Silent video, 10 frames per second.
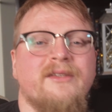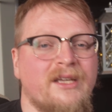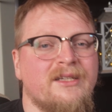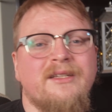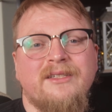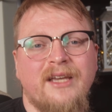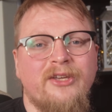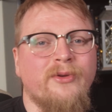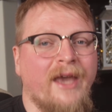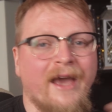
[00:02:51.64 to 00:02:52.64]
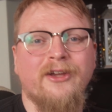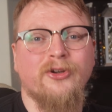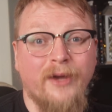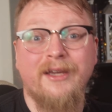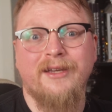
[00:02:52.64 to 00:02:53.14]
This isn't to say you can't
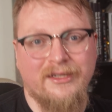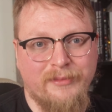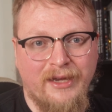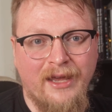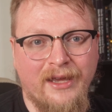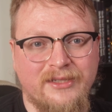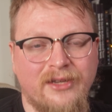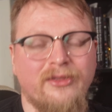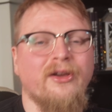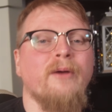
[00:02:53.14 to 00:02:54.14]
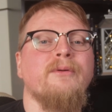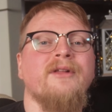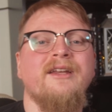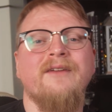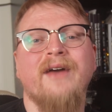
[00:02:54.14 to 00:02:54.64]
create custom mechanics. There are
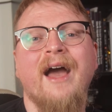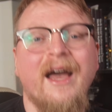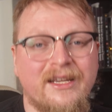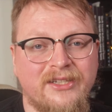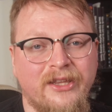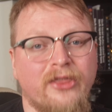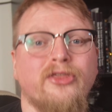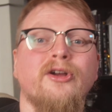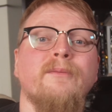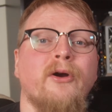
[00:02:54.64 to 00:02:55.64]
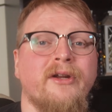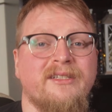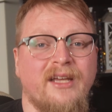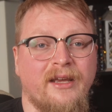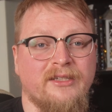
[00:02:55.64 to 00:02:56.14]
plenty of excellent third-party
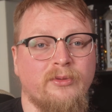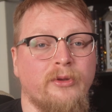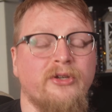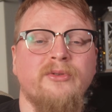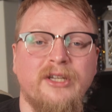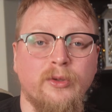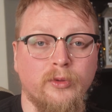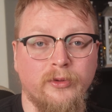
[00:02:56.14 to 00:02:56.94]
settings with unique